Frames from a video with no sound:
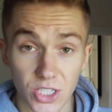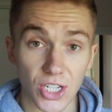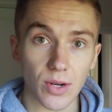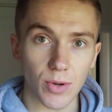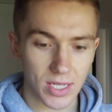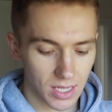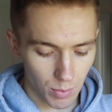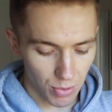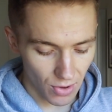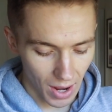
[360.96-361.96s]
I genuinely
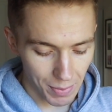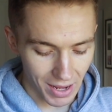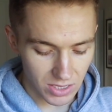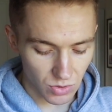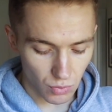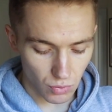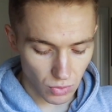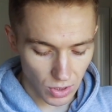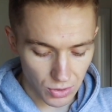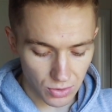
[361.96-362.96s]
think prep has
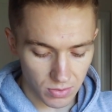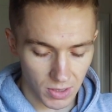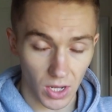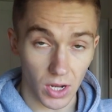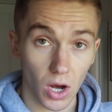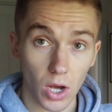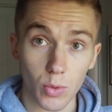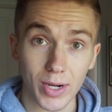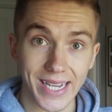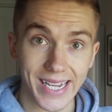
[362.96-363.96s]
ruined me. Like, I
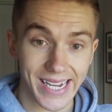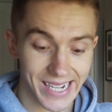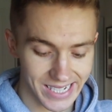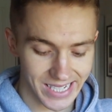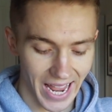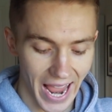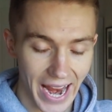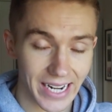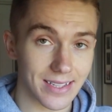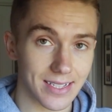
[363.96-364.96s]
would eat
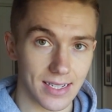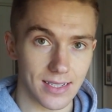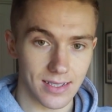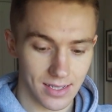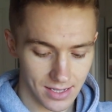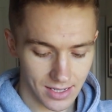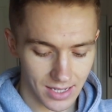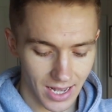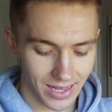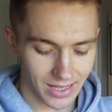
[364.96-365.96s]
anything
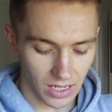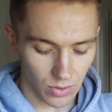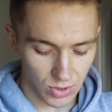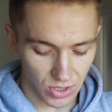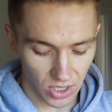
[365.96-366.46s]
and think it was